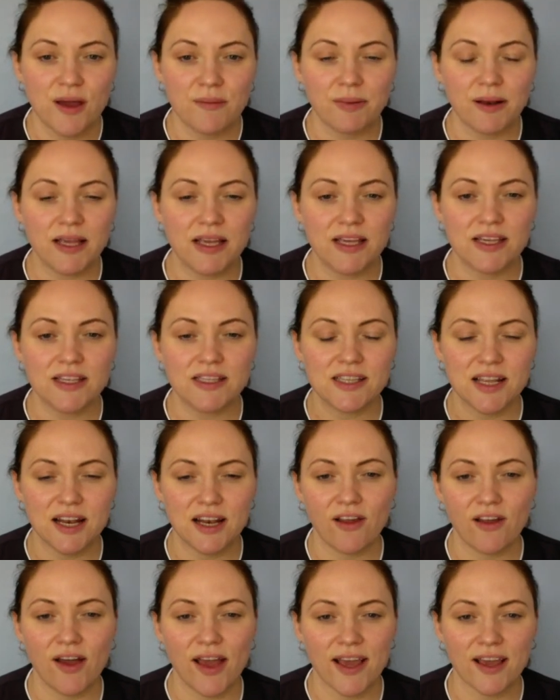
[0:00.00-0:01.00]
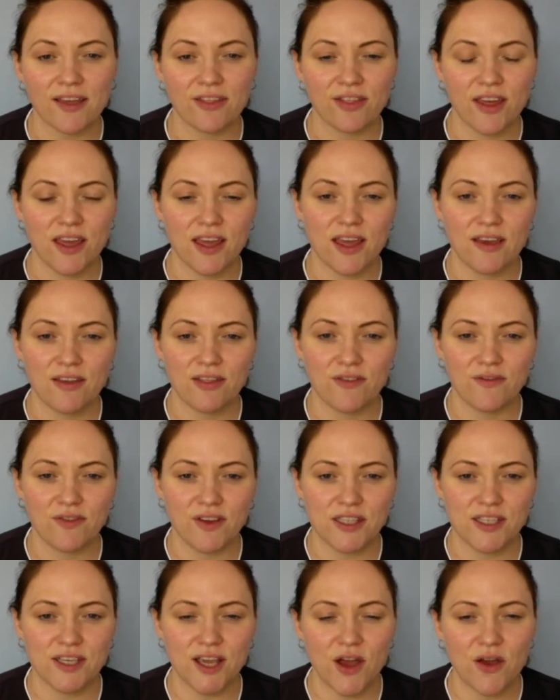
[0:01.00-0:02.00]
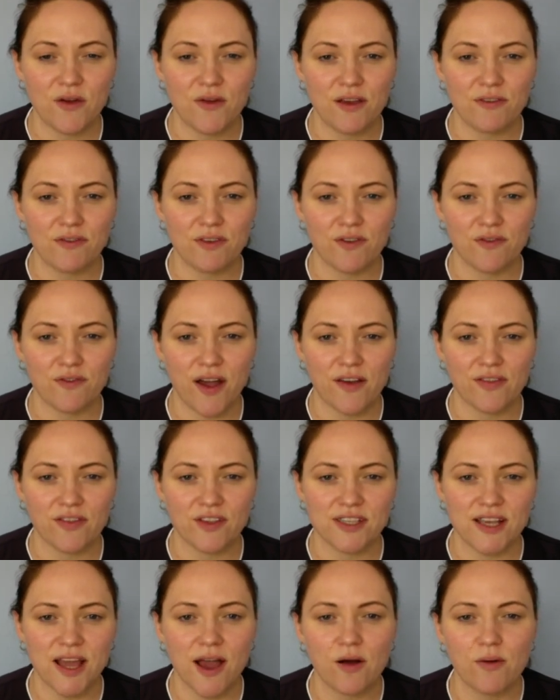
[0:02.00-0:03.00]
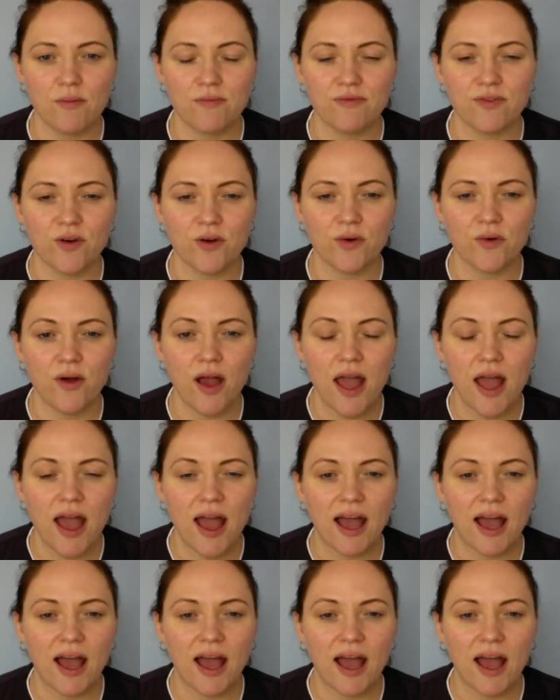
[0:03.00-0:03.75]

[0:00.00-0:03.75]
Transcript: Please like the video if you found this helpful,